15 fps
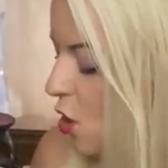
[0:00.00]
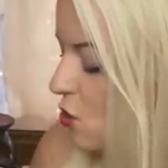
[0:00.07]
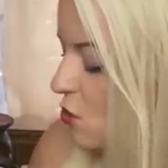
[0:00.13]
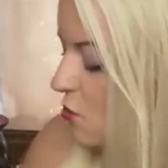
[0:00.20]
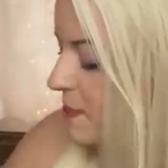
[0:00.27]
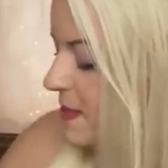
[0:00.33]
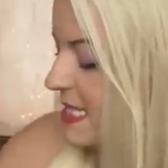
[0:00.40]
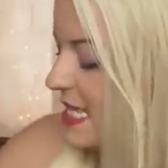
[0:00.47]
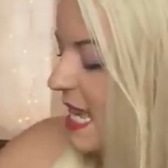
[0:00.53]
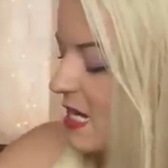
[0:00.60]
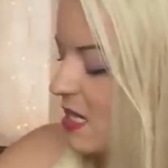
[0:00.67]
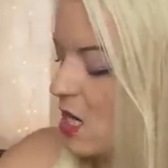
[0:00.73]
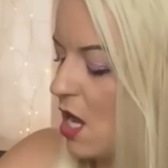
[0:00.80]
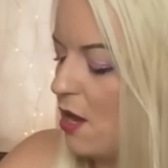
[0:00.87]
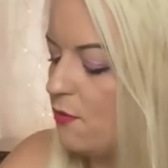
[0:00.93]

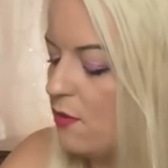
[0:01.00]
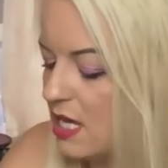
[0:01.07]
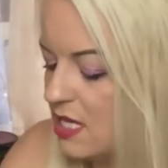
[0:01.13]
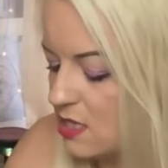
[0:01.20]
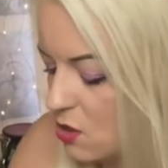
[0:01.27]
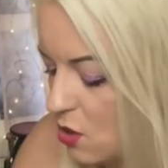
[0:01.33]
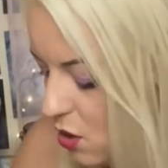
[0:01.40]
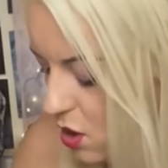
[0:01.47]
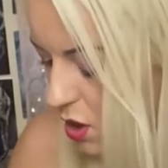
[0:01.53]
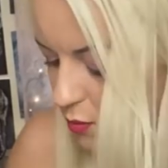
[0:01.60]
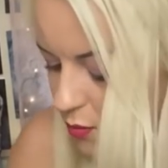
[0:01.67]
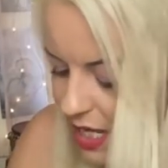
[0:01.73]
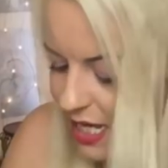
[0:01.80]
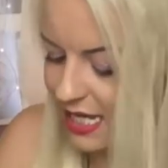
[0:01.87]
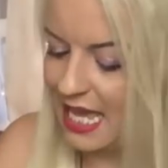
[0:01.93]
100% no it's not going to
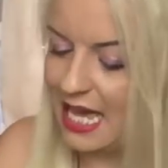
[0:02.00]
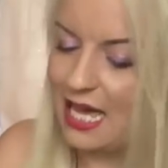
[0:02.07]
work